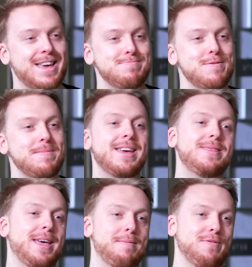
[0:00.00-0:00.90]
they put me
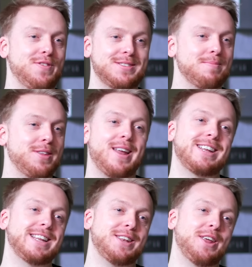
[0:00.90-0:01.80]
in them for something I
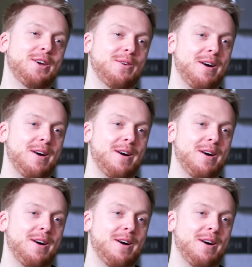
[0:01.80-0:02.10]
didn't do.